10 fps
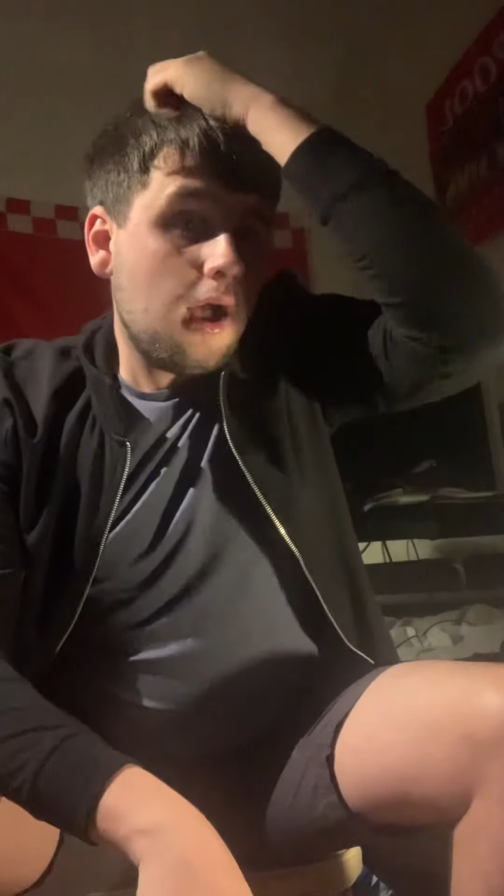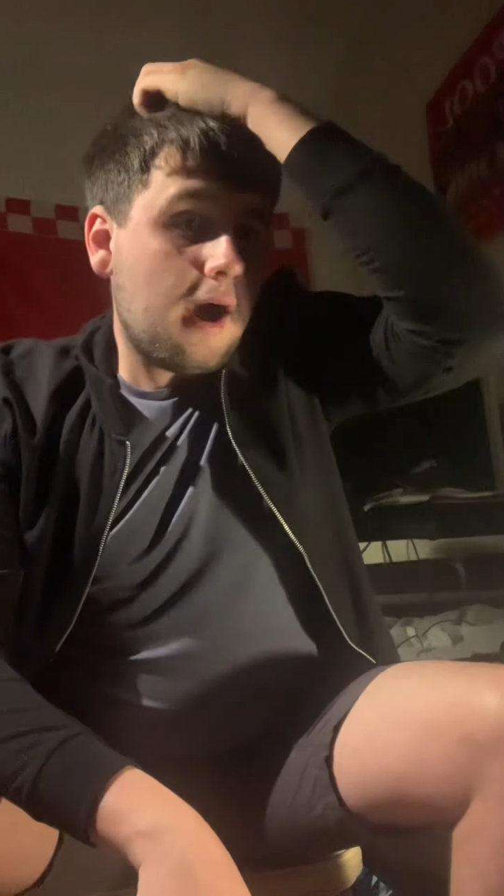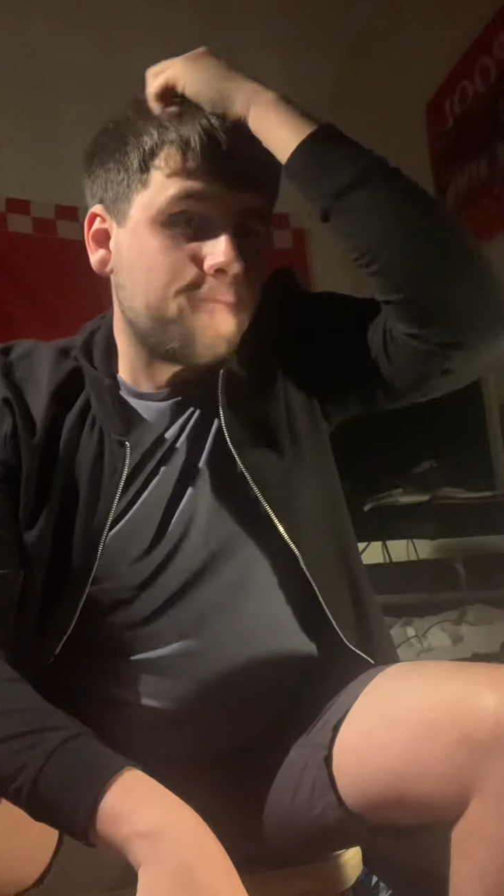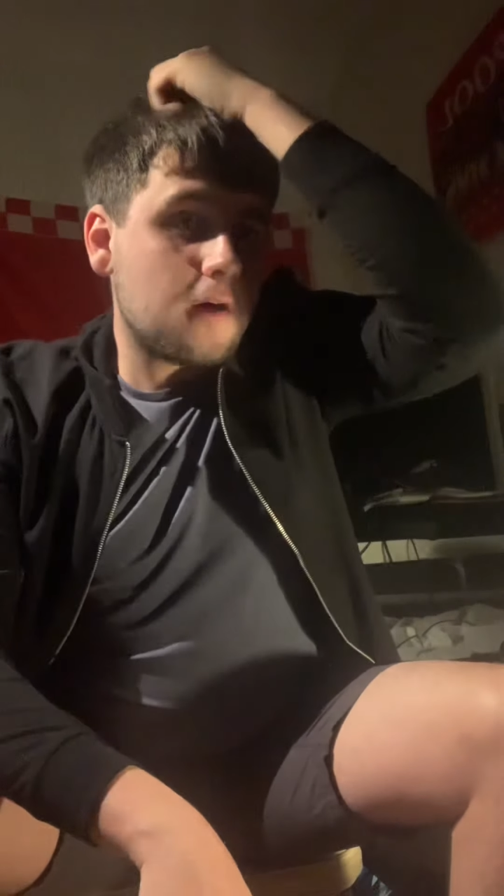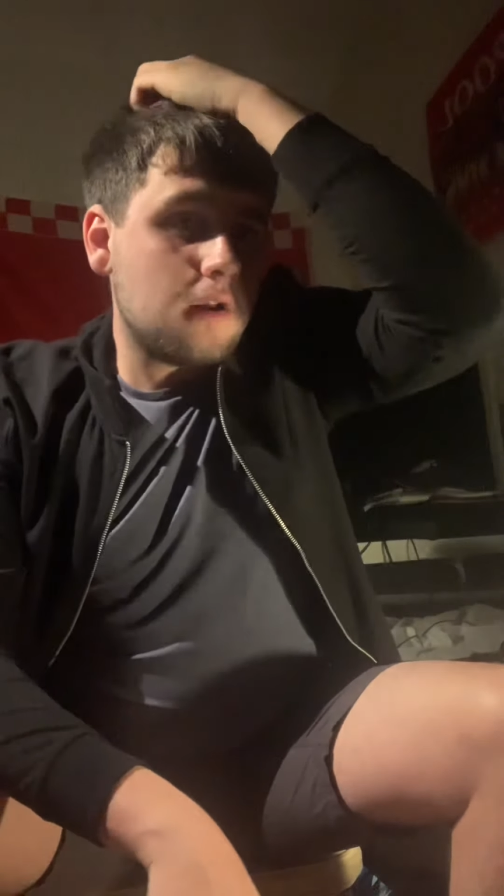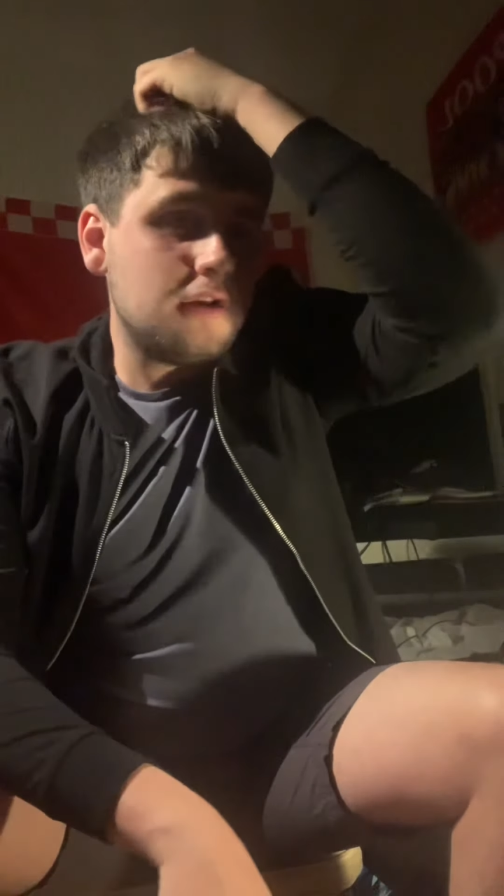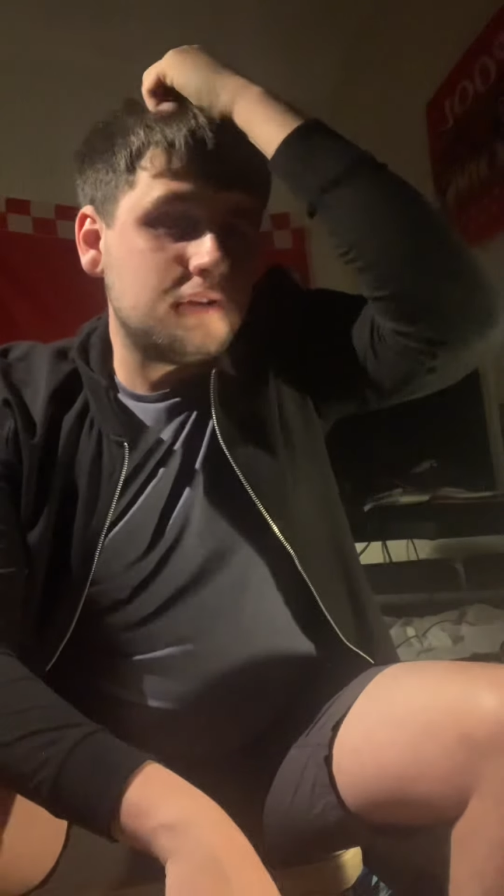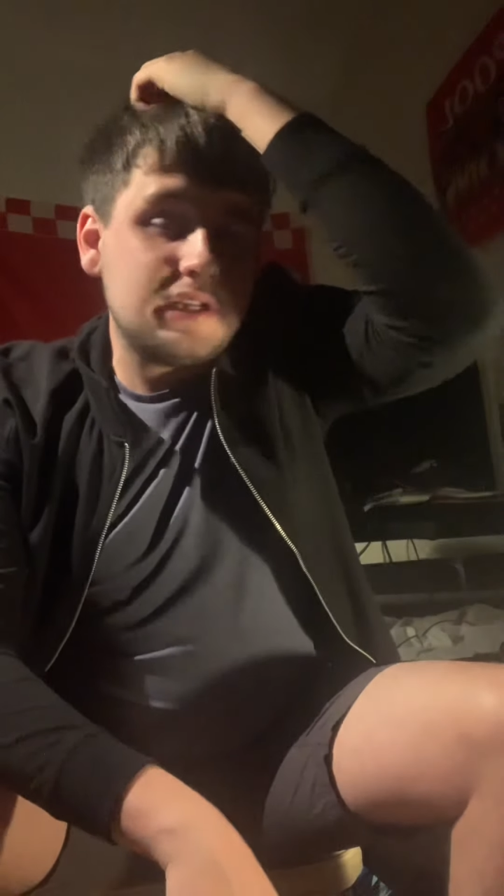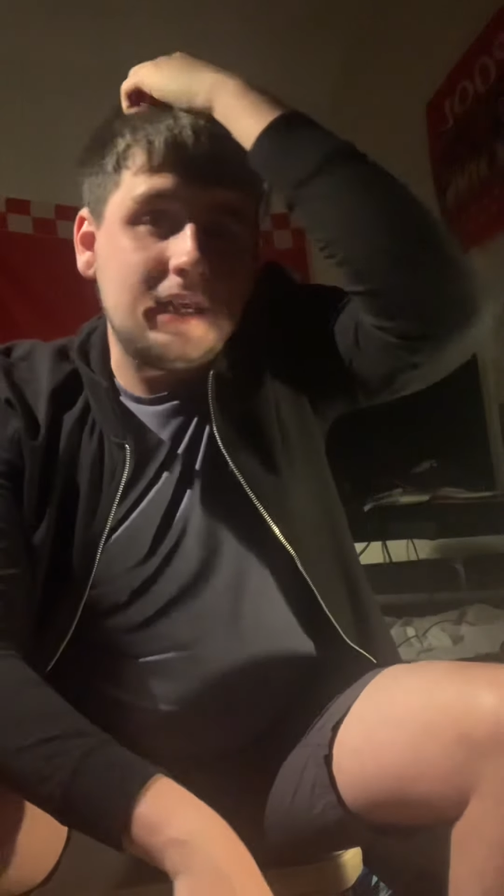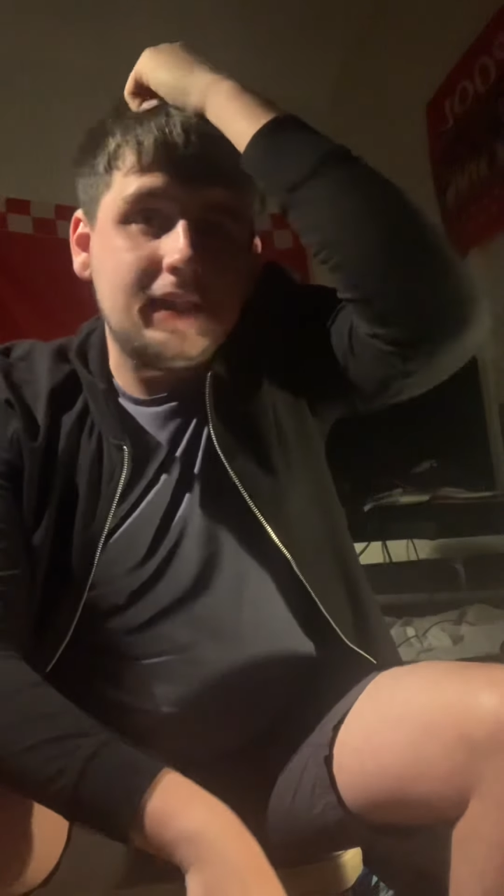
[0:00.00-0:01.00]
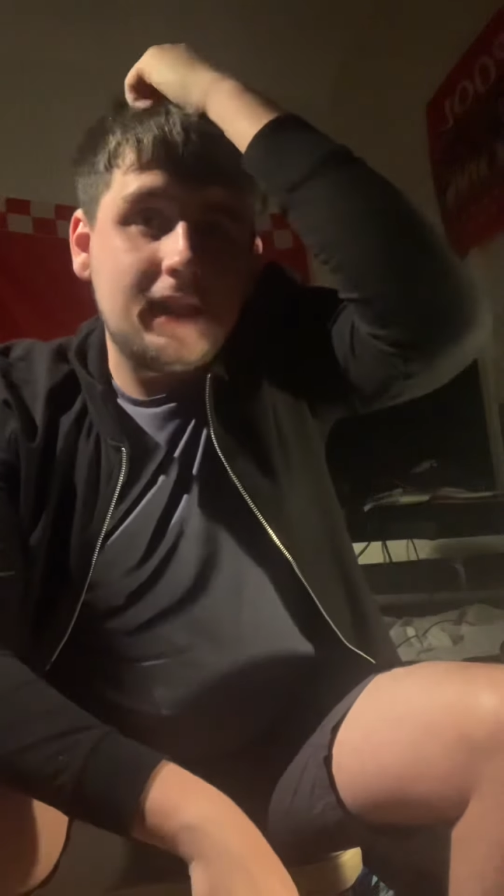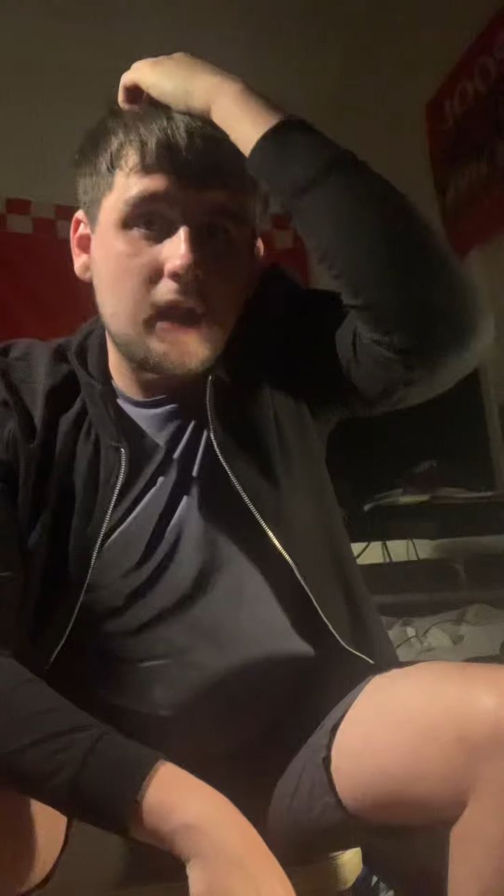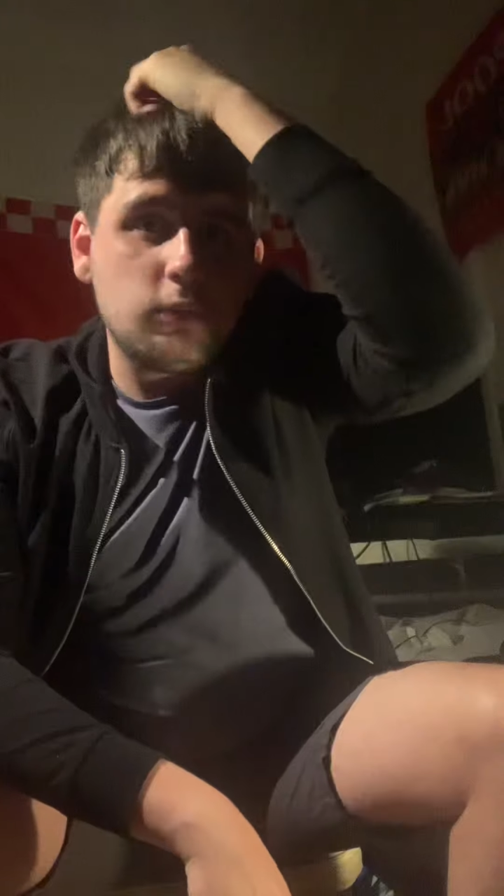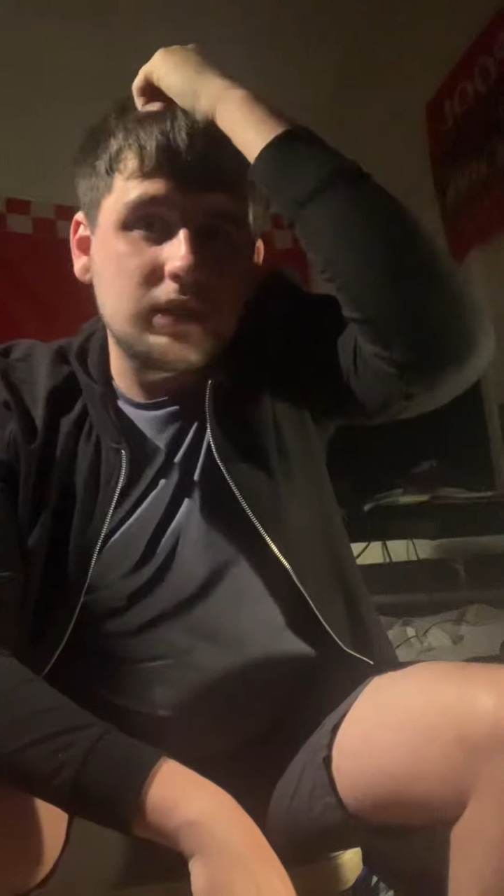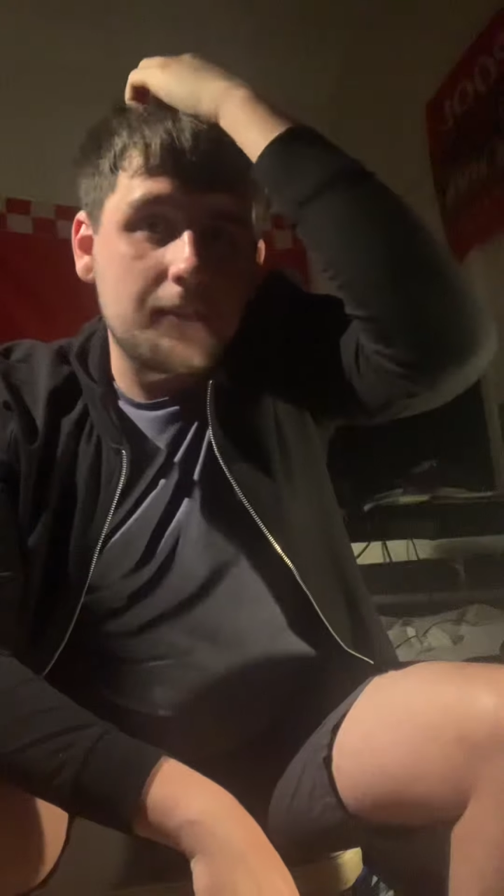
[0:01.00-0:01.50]
I've got a new CD
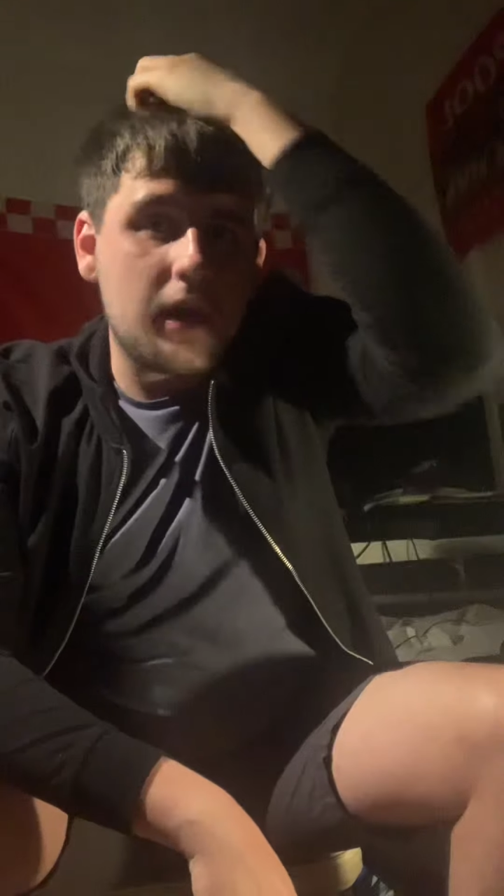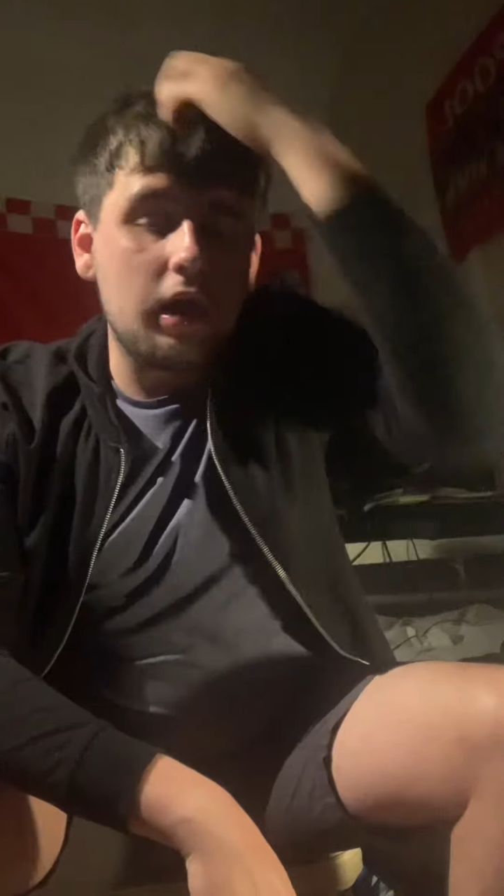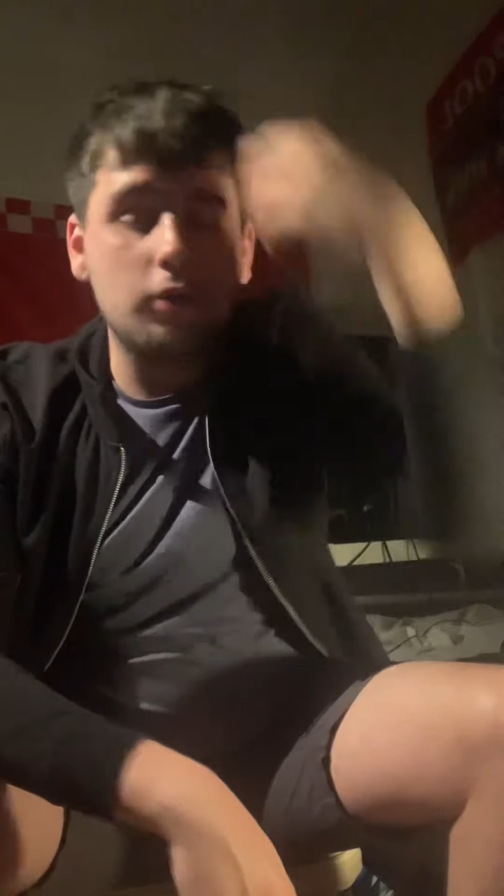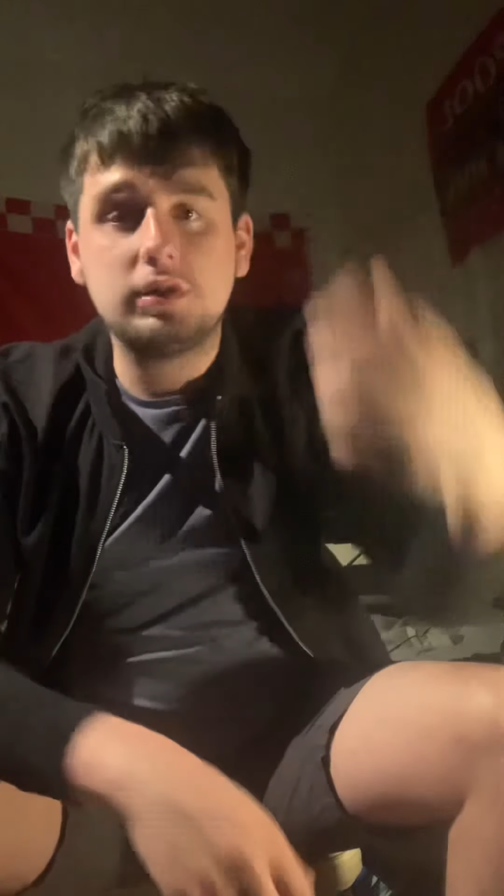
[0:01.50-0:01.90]
out tomorrow,